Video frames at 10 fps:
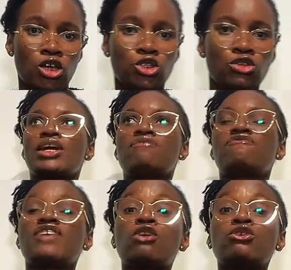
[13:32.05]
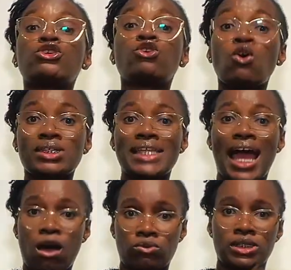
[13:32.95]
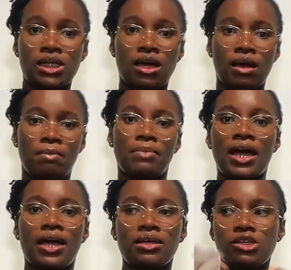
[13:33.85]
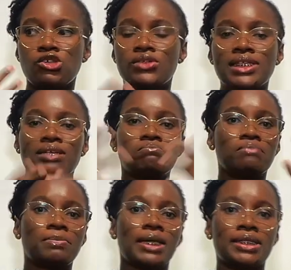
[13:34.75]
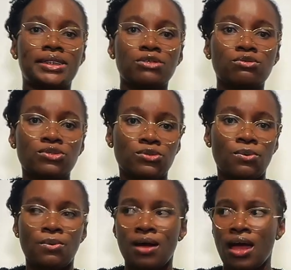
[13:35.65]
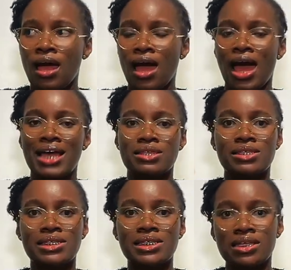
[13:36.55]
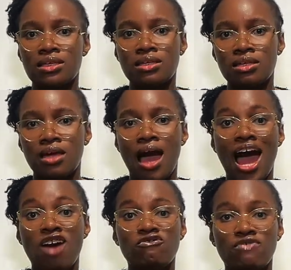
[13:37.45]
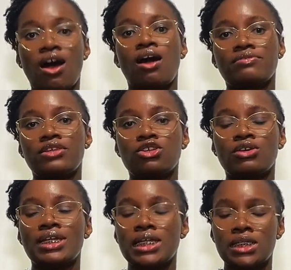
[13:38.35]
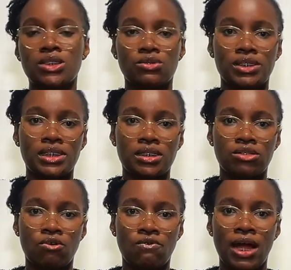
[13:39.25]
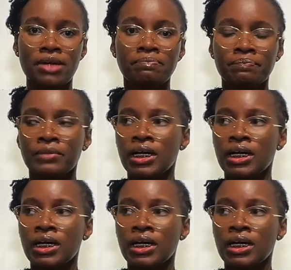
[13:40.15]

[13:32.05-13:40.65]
So you can figure yours out by using maybe a dildo and see how far you can insert it, all right?